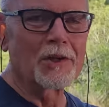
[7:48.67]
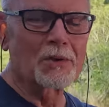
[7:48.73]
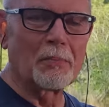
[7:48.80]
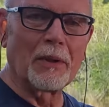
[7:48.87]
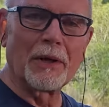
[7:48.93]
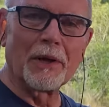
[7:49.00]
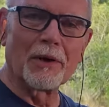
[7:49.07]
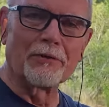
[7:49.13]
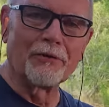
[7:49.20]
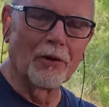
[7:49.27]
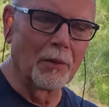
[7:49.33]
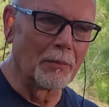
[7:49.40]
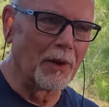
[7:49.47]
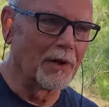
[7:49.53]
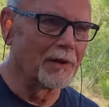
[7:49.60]
the splatter
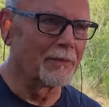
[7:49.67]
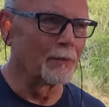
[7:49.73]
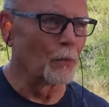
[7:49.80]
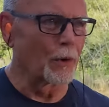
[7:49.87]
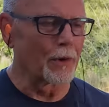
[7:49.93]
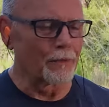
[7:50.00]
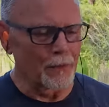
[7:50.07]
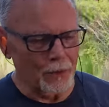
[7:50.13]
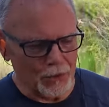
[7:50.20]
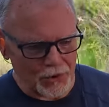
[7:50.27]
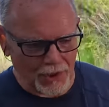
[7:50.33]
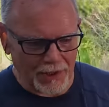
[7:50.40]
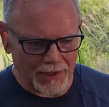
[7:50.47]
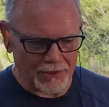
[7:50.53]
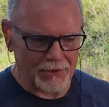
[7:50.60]
from one of those
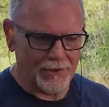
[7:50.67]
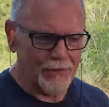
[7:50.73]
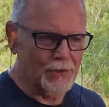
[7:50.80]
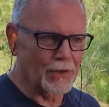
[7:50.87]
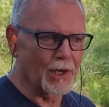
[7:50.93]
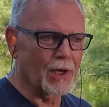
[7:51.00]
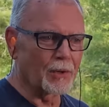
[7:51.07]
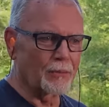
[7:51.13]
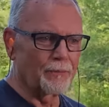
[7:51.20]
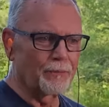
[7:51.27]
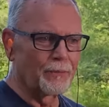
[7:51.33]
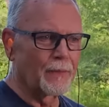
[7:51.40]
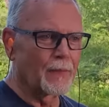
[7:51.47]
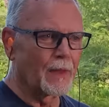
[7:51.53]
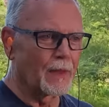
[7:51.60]
shots took out
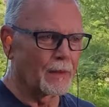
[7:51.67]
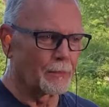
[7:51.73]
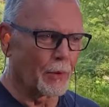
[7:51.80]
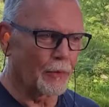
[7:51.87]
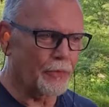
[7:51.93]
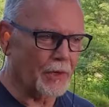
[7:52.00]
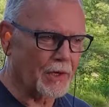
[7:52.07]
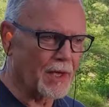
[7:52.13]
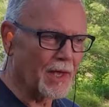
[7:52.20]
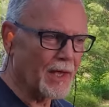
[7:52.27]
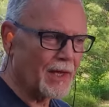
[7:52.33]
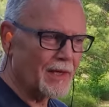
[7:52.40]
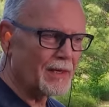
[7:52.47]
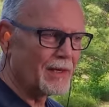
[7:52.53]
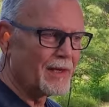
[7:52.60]
both a
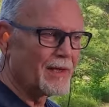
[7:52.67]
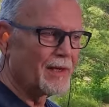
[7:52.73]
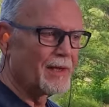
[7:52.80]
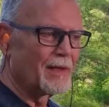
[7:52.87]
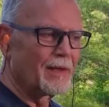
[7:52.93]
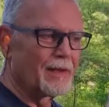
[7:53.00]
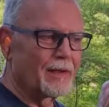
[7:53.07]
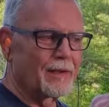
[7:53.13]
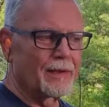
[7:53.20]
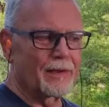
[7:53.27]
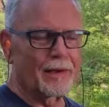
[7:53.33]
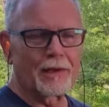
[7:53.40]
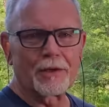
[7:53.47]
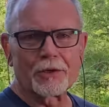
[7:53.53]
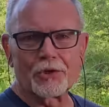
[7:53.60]
can
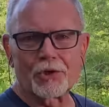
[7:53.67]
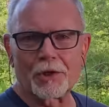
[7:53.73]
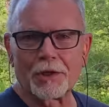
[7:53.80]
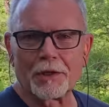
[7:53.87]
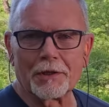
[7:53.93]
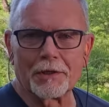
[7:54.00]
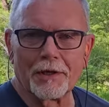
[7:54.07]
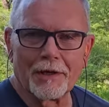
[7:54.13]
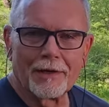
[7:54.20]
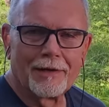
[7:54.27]
and a jug.